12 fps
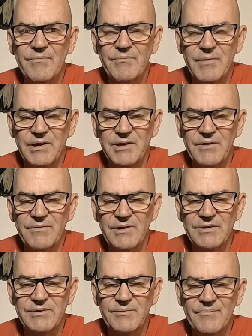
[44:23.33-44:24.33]
Big
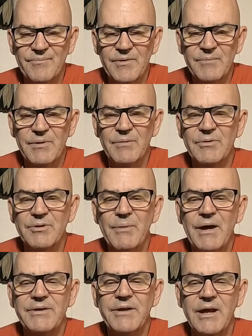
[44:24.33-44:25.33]
difference. There was
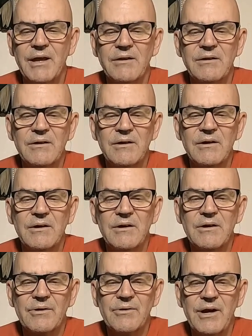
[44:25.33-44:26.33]
about 10
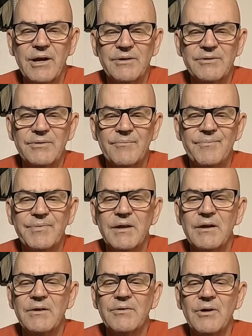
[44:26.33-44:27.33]
grains.
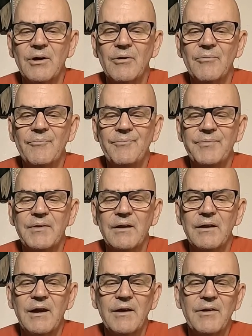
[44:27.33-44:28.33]
So,
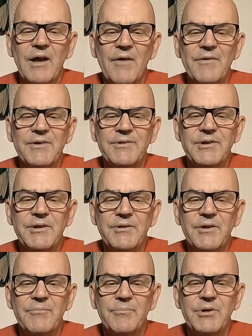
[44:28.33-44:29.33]
and how
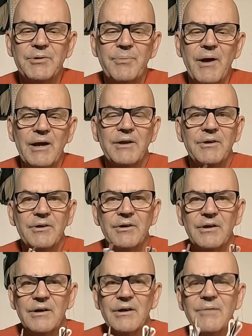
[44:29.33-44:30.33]

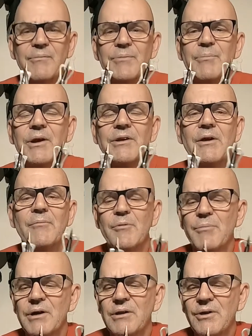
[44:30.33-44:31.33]
let me bring that a
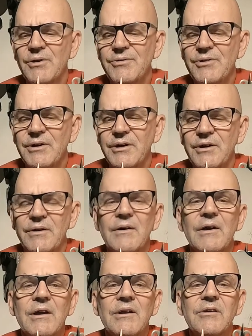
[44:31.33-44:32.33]
little bit closer here.
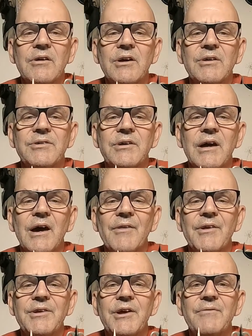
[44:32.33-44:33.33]
You can see how
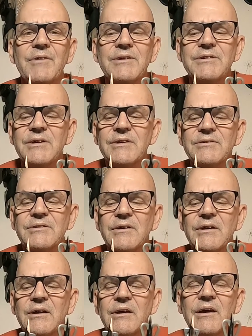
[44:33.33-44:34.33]
the difference is
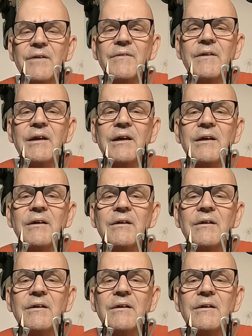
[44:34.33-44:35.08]
in the